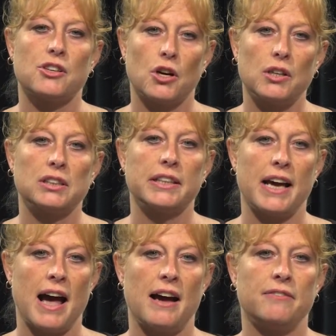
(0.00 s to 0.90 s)
currently
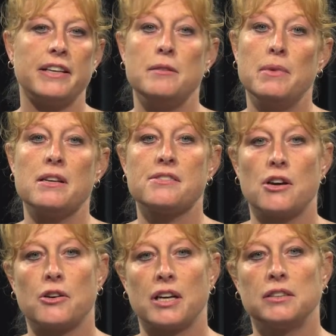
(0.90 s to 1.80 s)
have in
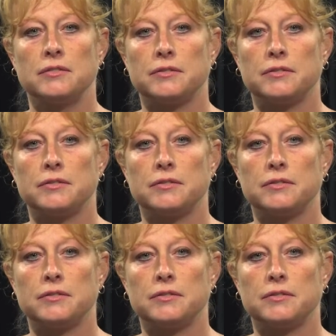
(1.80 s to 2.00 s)
Minnesota.